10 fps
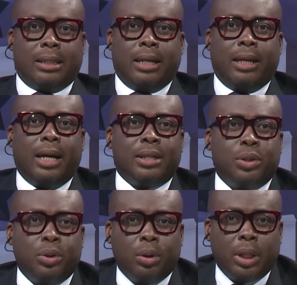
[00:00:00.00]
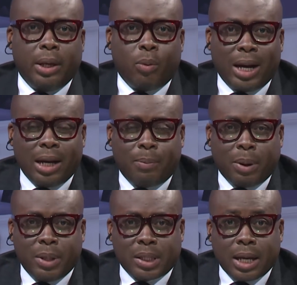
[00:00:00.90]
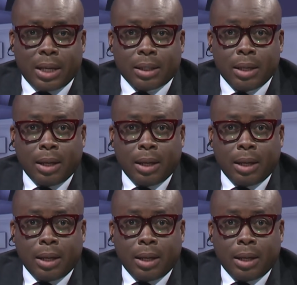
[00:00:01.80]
as you know, the widely publicized